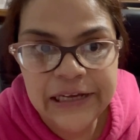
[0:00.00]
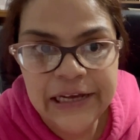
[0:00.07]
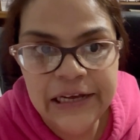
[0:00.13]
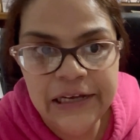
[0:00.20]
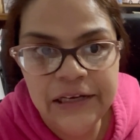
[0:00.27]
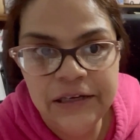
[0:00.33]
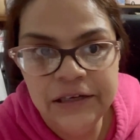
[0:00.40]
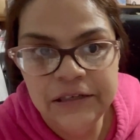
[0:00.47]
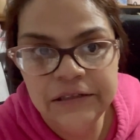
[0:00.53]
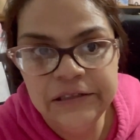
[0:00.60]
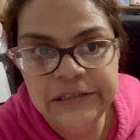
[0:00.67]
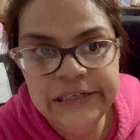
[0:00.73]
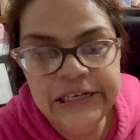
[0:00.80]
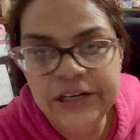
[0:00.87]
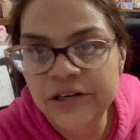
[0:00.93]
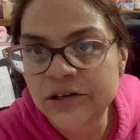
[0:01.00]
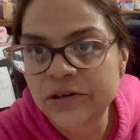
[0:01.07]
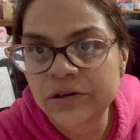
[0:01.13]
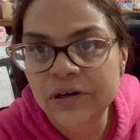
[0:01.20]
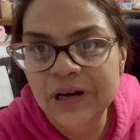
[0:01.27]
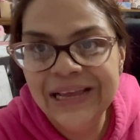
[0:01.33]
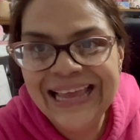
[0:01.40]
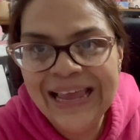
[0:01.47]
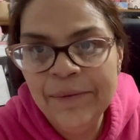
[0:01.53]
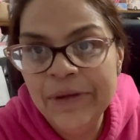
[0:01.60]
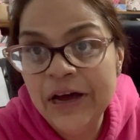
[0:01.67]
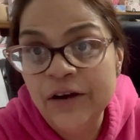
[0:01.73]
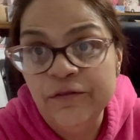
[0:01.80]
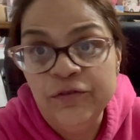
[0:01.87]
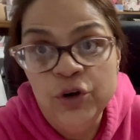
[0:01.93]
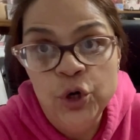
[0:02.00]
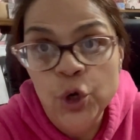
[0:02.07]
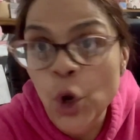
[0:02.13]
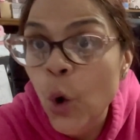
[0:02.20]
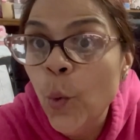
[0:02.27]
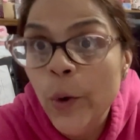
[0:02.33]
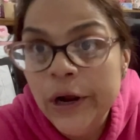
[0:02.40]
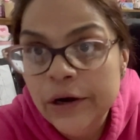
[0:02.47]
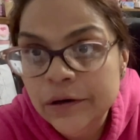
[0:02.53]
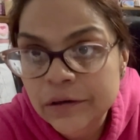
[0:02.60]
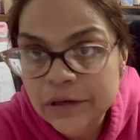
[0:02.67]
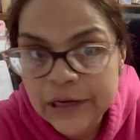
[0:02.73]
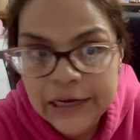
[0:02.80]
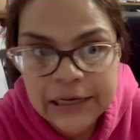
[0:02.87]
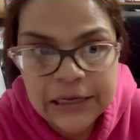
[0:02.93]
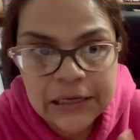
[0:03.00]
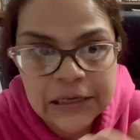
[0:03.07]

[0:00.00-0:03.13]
A deer came out of nowhere. Like,